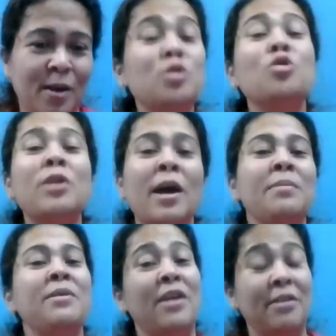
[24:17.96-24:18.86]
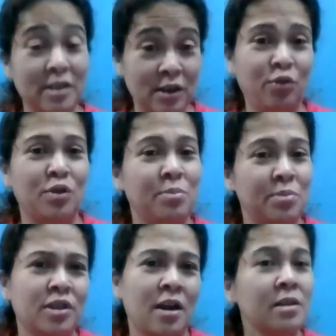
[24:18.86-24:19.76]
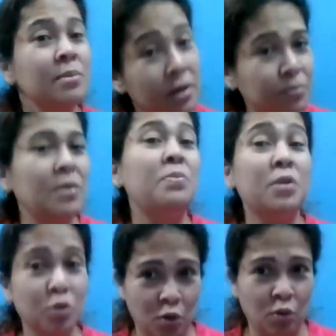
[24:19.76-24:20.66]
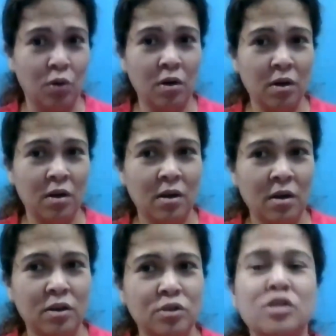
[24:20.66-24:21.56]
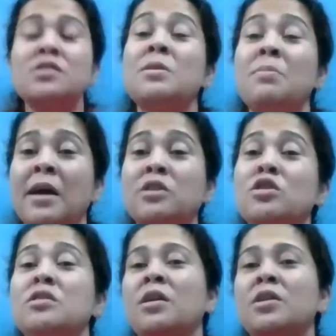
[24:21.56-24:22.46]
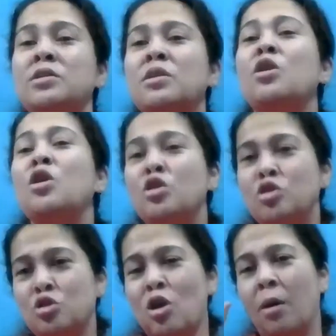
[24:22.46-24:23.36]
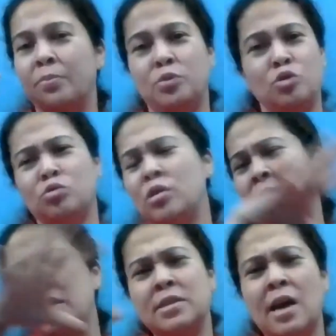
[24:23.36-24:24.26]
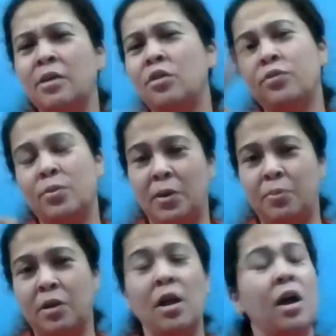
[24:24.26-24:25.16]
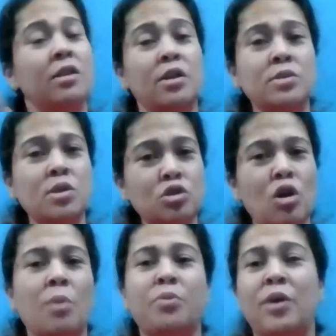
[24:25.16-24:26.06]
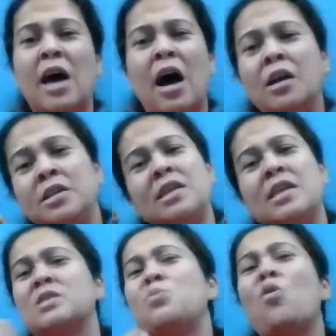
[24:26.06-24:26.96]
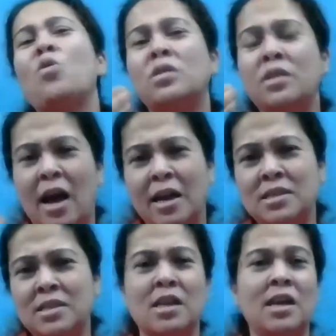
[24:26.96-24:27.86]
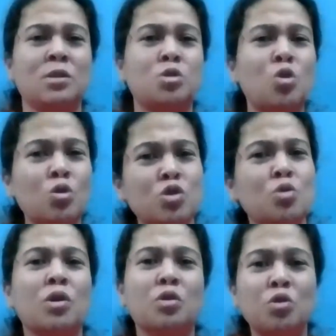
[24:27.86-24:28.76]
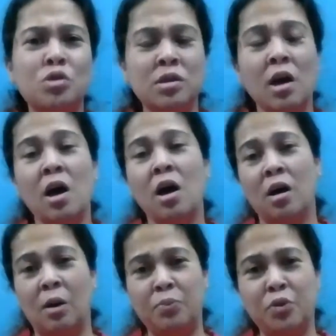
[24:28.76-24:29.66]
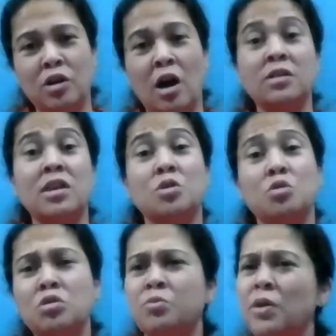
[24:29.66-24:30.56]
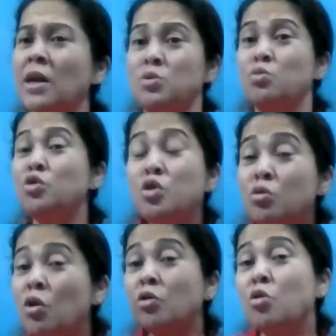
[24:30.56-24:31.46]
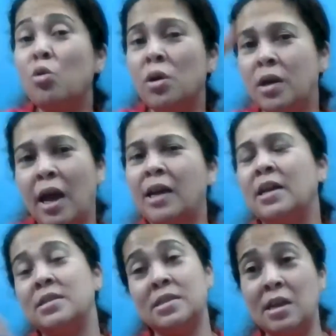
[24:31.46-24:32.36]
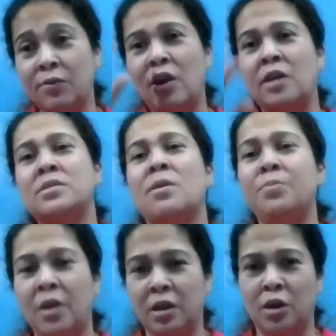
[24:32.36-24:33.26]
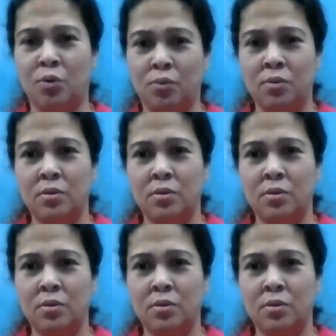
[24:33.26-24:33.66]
You can be very different, Prashant, but people go. Just imagine there is a shop to the entire of the people. There is a shop where the auntie has spoken nicely and sold you a good product at a good price. Would you not go again and see if there is something new?